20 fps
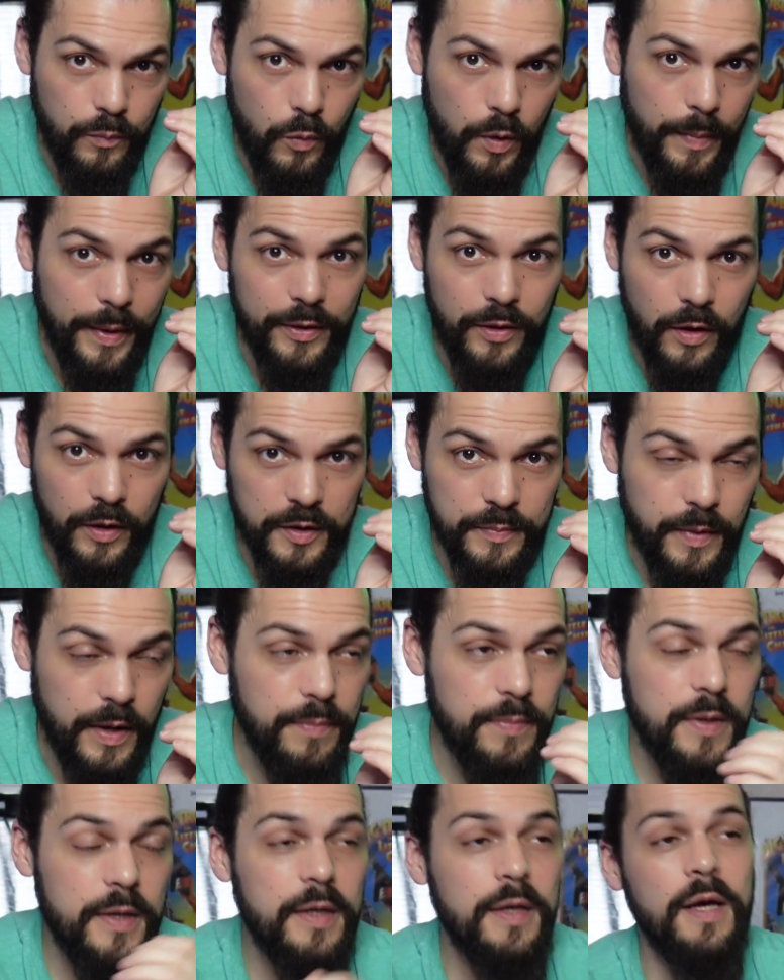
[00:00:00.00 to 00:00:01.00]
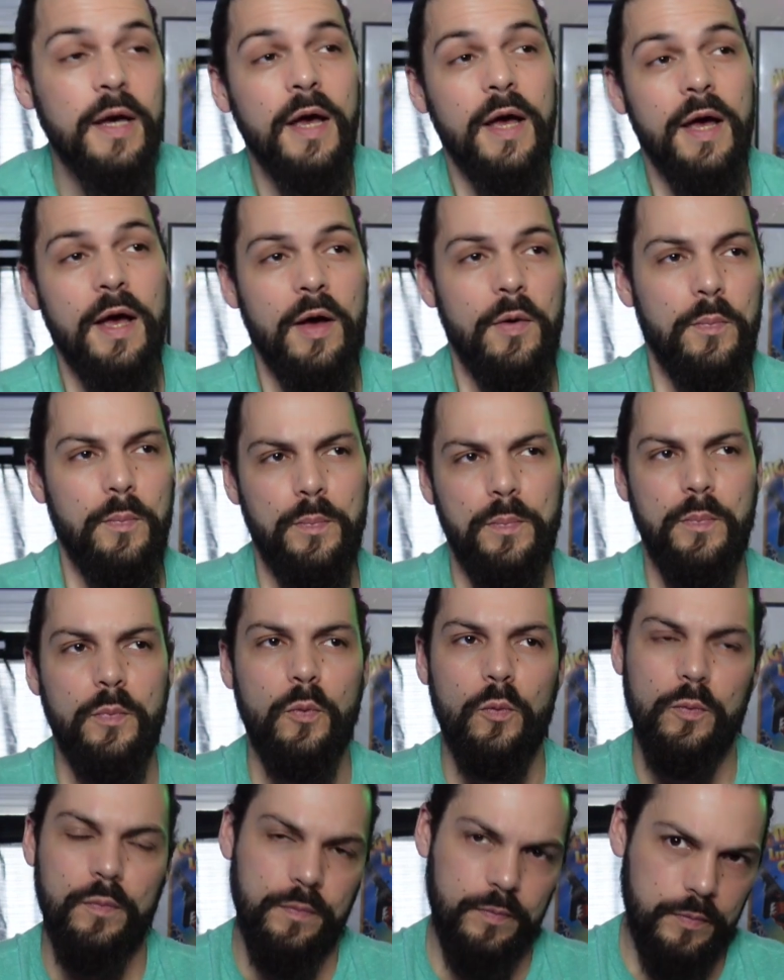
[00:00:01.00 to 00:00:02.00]
what my thoughts might be,
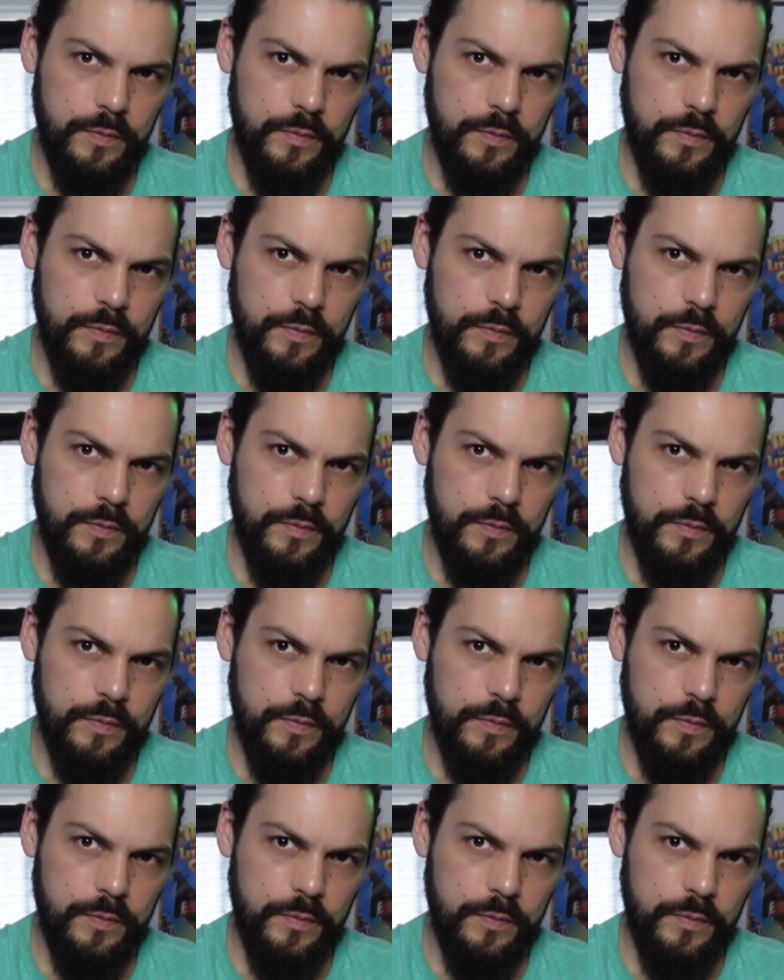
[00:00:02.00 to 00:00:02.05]
hmm.